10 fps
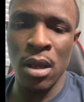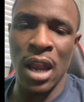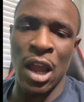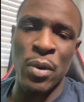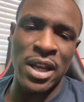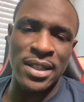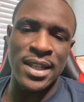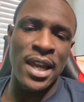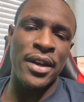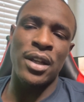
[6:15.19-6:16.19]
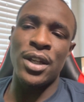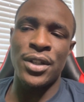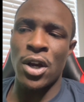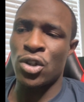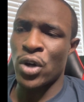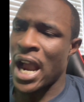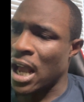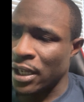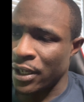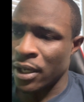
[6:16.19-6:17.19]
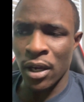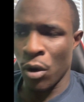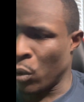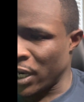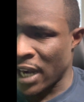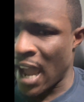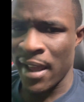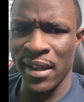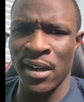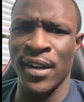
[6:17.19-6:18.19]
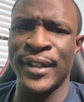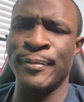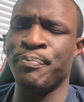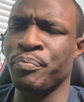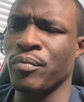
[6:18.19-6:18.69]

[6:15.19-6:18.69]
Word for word: Like we can see in the Lil Durk trial and the uh, whatnot, um,